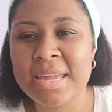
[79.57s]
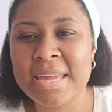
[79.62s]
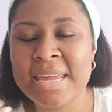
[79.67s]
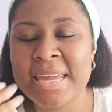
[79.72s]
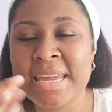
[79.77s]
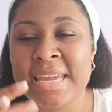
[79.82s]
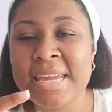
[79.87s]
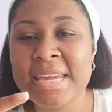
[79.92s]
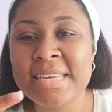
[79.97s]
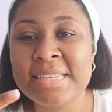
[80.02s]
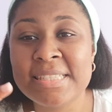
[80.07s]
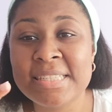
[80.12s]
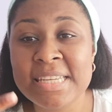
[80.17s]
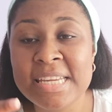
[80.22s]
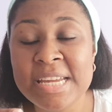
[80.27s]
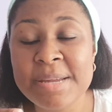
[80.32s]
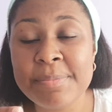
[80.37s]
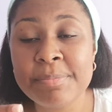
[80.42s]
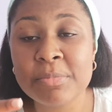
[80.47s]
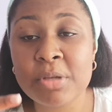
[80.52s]
he
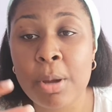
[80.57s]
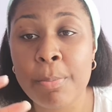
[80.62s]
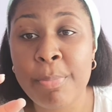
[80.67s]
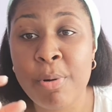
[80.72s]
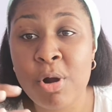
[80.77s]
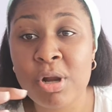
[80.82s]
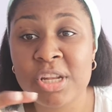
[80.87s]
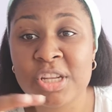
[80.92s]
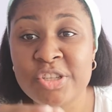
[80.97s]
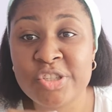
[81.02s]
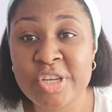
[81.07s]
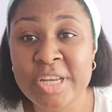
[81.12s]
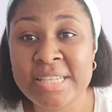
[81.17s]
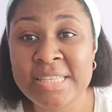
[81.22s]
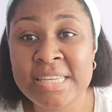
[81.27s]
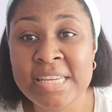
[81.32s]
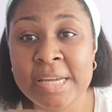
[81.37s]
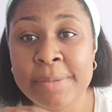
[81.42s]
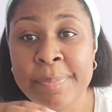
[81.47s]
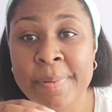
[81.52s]
seemed
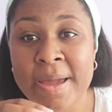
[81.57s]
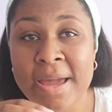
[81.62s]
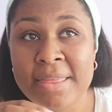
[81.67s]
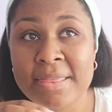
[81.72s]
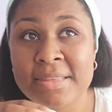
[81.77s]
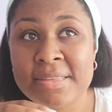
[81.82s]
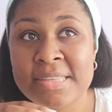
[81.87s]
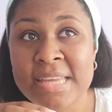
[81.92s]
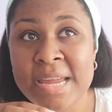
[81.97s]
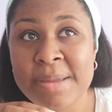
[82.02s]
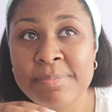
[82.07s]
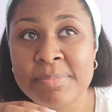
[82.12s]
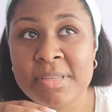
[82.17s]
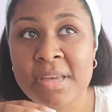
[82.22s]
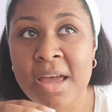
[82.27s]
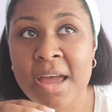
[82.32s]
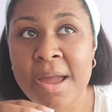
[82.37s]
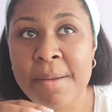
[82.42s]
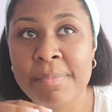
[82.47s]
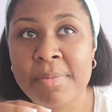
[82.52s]
apologetic, but at the same
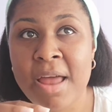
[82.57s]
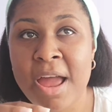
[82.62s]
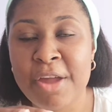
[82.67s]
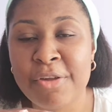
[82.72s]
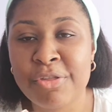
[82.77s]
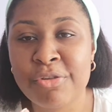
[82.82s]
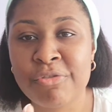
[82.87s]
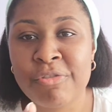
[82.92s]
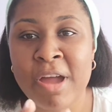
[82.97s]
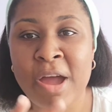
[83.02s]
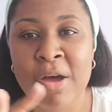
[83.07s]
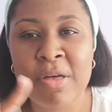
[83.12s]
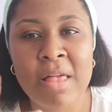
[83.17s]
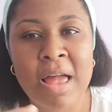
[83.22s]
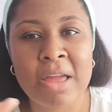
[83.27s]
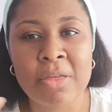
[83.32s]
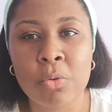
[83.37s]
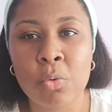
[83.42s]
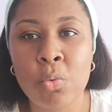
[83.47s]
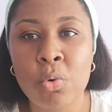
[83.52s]
time, like
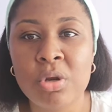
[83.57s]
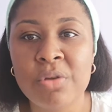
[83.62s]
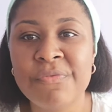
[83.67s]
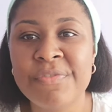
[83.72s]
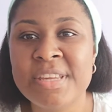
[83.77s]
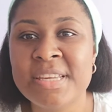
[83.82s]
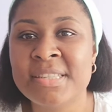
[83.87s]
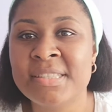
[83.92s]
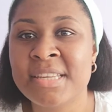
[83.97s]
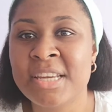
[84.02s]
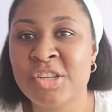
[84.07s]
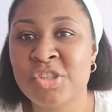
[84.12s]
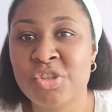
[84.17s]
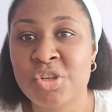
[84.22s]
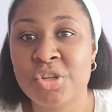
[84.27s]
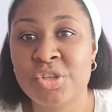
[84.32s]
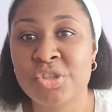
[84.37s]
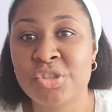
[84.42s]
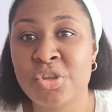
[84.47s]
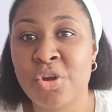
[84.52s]
throughout all of these
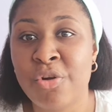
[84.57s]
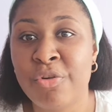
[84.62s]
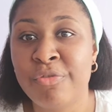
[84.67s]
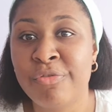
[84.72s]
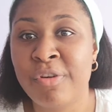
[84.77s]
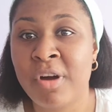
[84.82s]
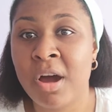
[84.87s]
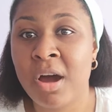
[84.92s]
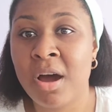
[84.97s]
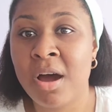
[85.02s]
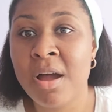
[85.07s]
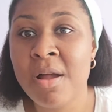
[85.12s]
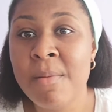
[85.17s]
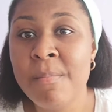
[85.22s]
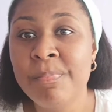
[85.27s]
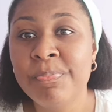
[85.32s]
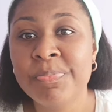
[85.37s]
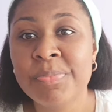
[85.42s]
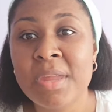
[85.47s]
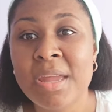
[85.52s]
sessions so far,
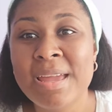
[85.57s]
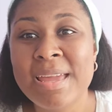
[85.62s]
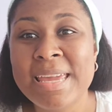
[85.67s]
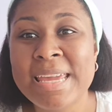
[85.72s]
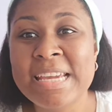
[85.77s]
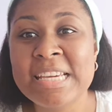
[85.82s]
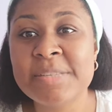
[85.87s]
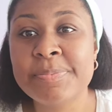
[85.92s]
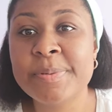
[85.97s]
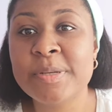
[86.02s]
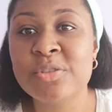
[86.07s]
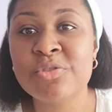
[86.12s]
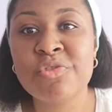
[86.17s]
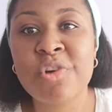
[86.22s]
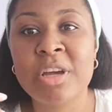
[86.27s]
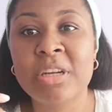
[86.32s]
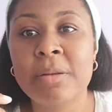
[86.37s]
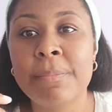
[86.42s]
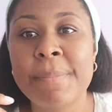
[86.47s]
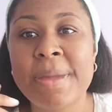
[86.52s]
he's been
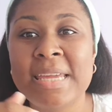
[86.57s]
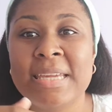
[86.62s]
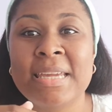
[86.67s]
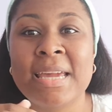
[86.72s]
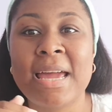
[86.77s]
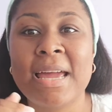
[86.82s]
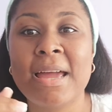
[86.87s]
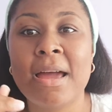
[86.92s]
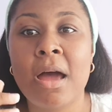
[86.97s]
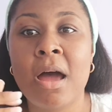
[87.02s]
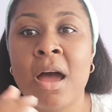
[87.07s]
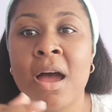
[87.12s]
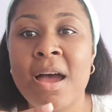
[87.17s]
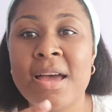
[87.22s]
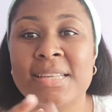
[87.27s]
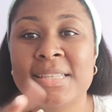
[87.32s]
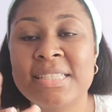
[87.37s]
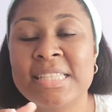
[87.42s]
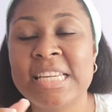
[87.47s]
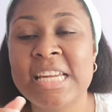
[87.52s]
trying to make
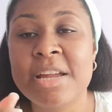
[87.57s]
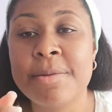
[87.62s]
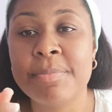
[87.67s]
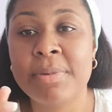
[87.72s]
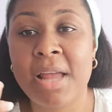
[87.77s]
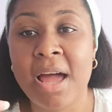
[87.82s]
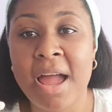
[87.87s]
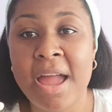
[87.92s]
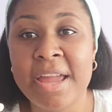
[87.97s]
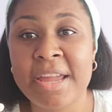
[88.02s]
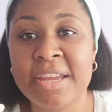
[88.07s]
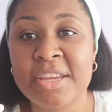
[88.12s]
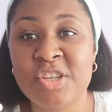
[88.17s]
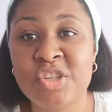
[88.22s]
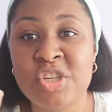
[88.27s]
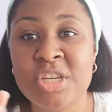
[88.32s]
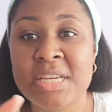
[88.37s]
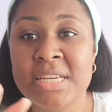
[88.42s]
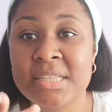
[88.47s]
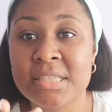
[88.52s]
her seem like
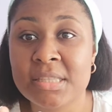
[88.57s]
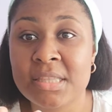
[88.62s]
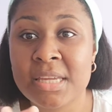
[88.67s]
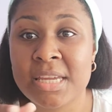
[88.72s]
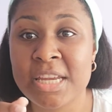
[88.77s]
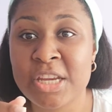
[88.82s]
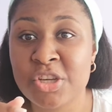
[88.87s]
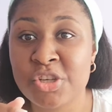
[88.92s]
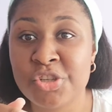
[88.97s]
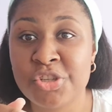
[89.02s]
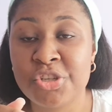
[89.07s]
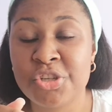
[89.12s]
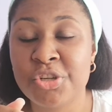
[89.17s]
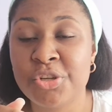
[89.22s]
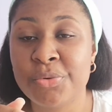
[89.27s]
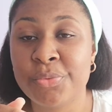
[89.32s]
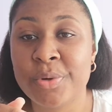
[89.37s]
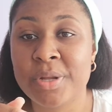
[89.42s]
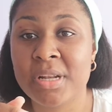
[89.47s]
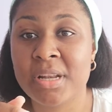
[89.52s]
she's the
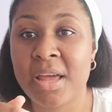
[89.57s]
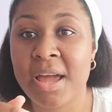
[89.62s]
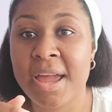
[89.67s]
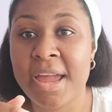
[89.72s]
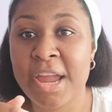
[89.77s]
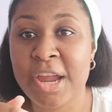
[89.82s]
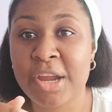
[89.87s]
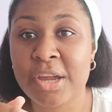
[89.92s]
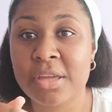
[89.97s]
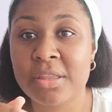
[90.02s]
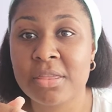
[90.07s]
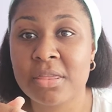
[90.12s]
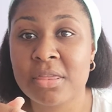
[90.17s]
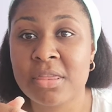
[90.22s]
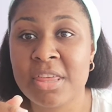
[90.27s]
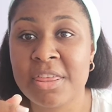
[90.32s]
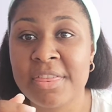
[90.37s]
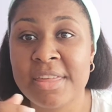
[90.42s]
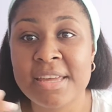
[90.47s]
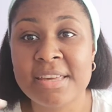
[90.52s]
issue and like
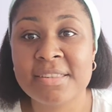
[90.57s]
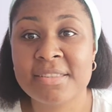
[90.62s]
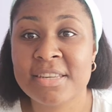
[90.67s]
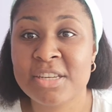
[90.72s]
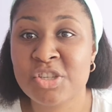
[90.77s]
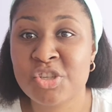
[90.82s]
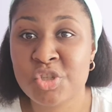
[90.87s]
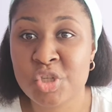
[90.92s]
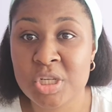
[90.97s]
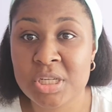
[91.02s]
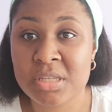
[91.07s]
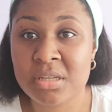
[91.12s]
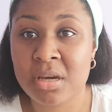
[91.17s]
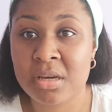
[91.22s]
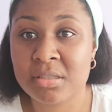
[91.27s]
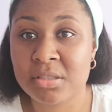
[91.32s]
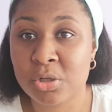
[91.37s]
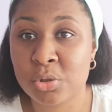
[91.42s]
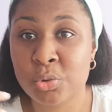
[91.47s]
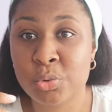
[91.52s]
the things that she
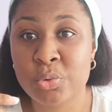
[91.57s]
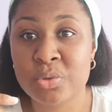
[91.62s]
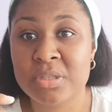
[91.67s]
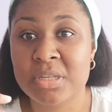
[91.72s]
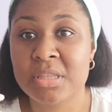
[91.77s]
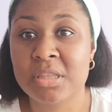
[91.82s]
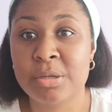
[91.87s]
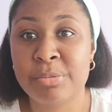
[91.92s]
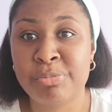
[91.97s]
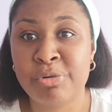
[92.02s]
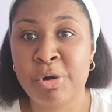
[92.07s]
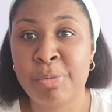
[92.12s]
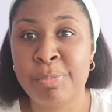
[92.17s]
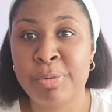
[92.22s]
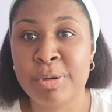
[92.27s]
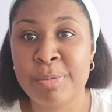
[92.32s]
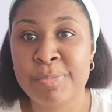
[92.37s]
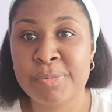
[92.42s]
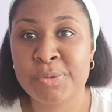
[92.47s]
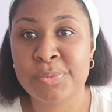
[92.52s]
does are causing the
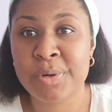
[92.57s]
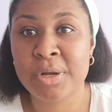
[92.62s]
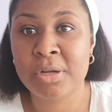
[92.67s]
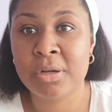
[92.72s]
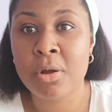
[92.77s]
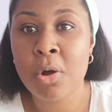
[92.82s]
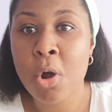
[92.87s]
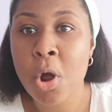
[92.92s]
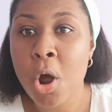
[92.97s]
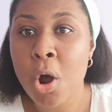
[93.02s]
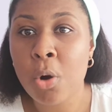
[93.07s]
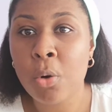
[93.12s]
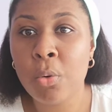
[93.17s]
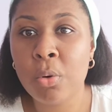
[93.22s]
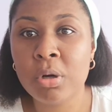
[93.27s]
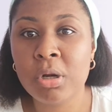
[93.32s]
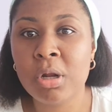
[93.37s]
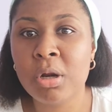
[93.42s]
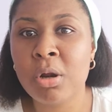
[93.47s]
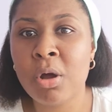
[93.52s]
problems, when
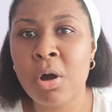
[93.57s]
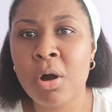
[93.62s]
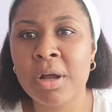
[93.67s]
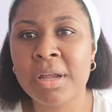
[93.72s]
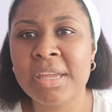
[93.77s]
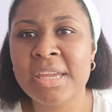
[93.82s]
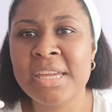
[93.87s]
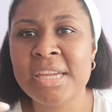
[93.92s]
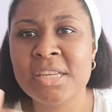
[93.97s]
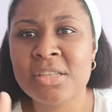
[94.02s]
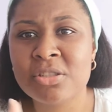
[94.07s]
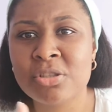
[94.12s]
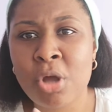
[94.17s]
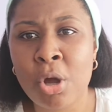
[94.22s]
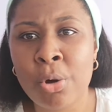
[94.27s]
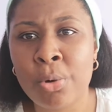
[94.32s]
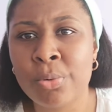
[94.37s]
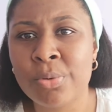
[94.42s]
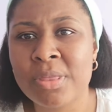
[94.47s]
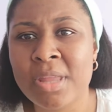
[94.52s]
all along he's
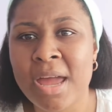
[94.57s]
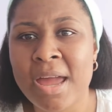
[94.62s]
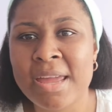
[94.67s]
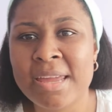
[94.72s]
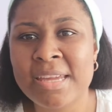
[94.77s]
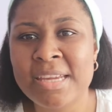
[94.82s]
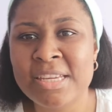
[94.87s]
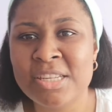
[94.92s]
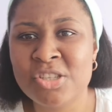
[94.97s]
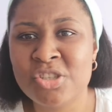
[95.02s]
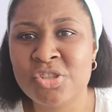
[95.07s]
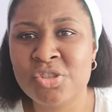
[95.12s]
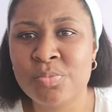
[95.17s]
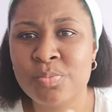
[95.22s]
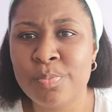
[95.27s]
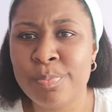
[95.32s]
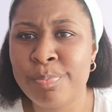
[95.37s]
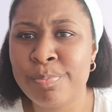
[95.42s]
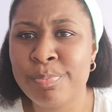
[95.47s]
known that he's